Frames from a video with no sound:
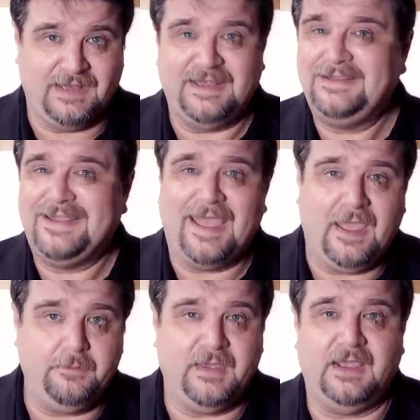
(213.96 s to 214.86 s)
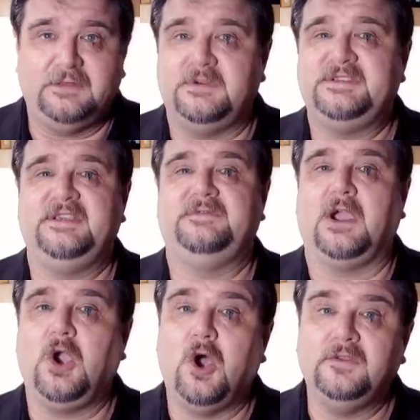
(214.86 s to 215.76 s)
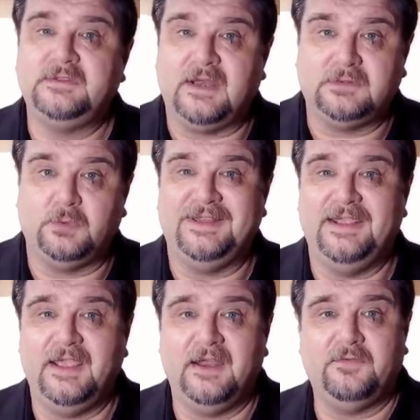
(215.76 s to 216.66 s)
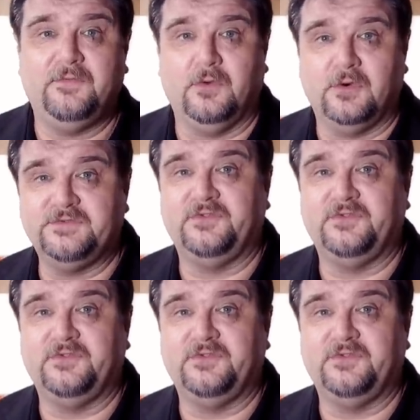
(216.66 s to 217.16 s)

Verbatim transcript: At that time, it received a contract with the Air Force